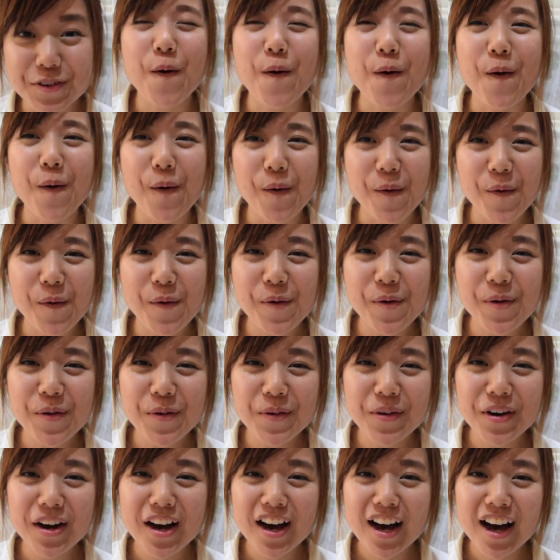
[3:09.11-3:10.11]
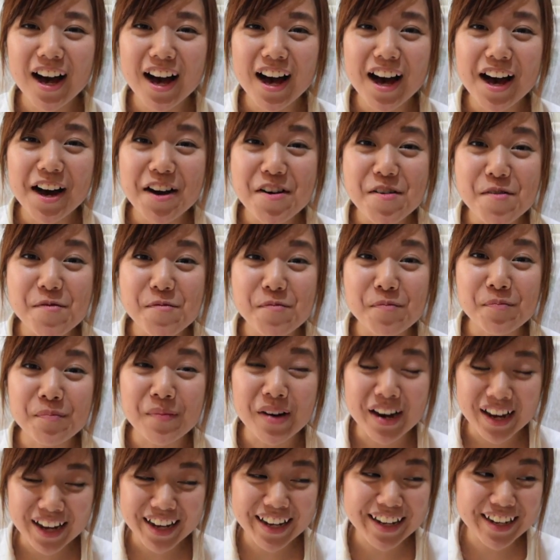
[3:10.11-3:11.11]
Oh
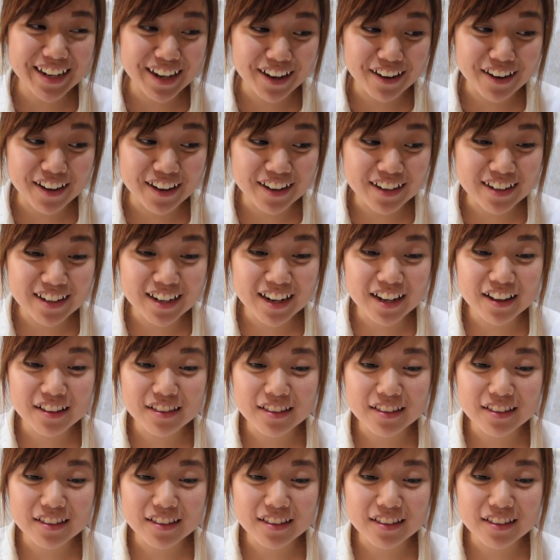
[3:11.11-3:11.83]
my god,